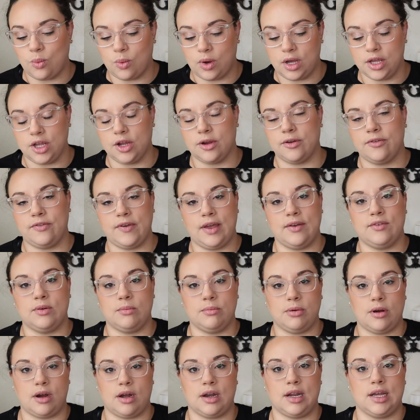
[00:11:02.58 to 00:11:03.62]
what your
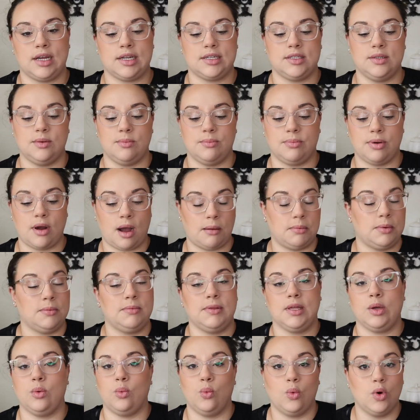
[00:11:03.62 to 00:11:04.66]
favorite product
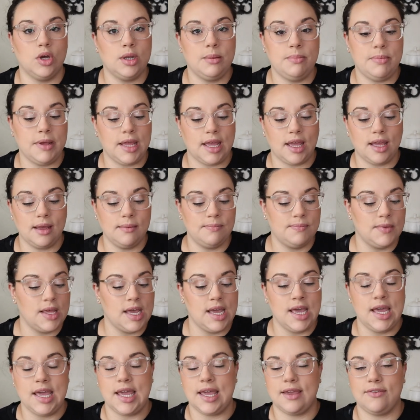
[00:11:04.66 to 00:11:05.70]
probably would be
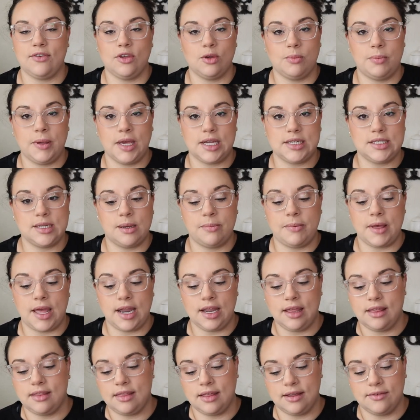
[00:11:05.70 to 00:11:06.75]
if you picked up
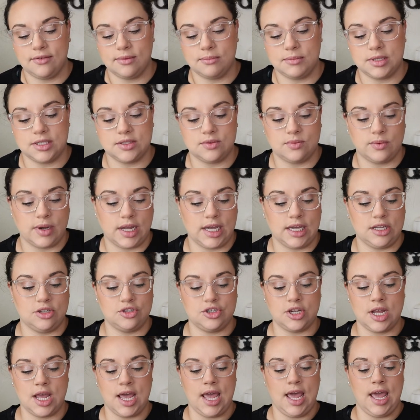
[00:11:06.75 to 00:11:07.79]
anything from this
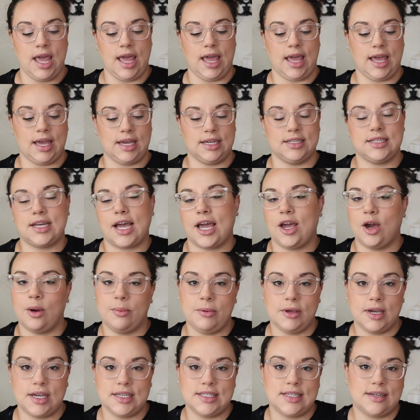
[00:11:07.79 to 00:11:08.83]
range. And I
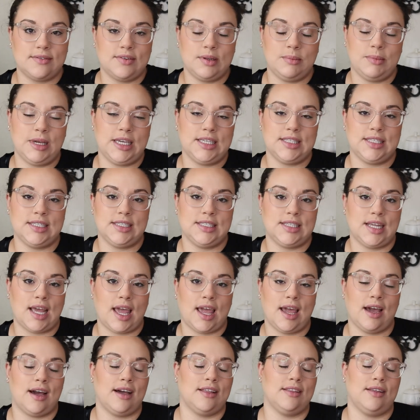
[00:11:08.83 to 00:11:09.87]
hope you guys have an amazing
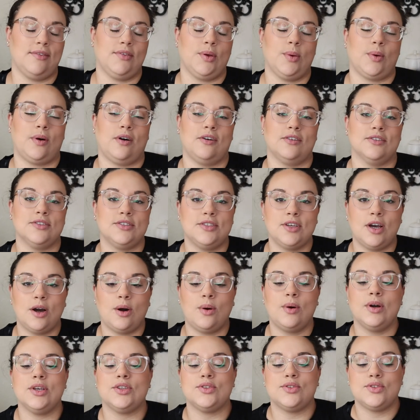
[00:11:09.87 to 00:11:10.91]
day. I love you all
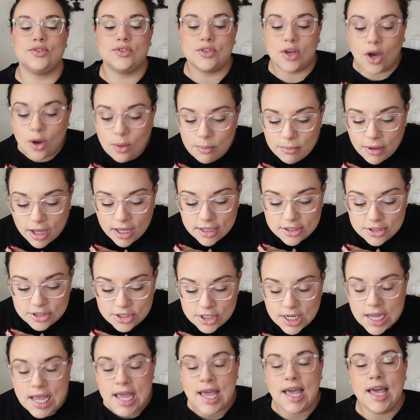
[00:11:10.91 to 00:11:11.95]
so, so
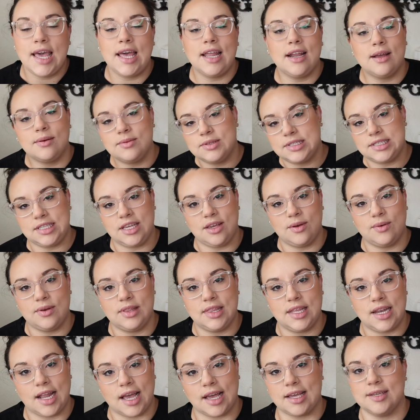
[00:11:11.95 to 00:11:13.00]
much, and I will see you
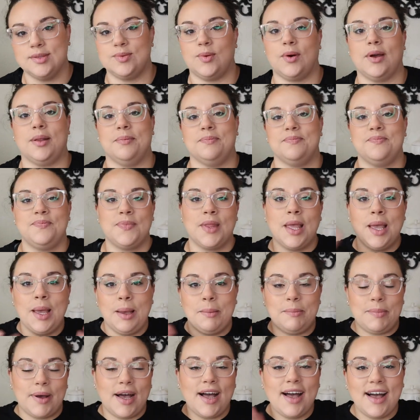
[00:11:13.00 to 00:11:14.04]
in the next one.
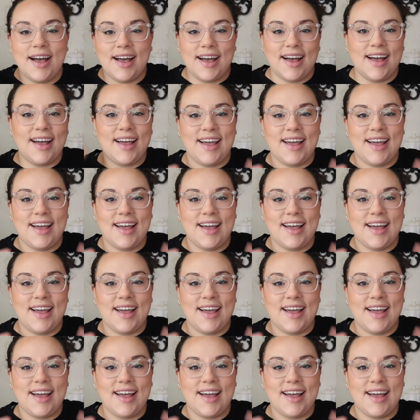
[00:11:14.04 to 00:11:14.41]
Bye!